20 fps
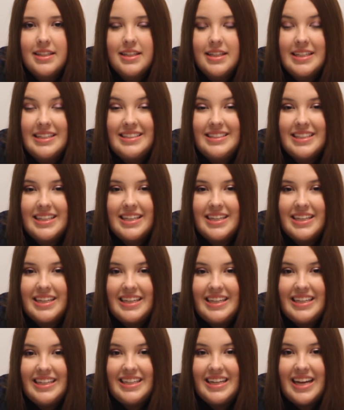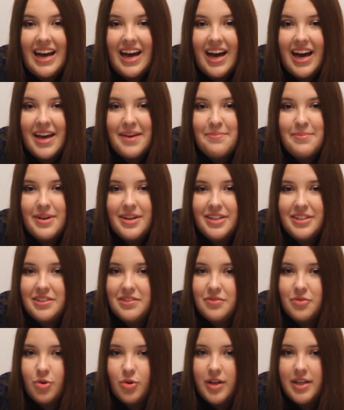It's like in high-pitched
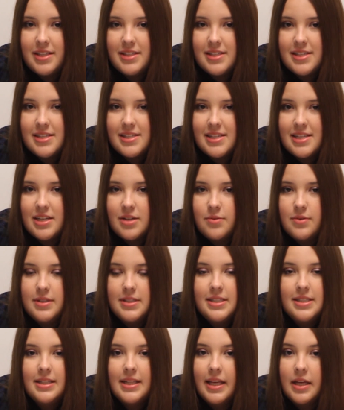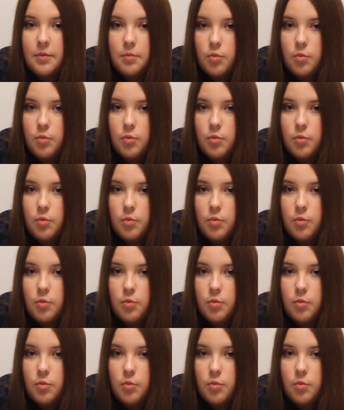voices, and it was in like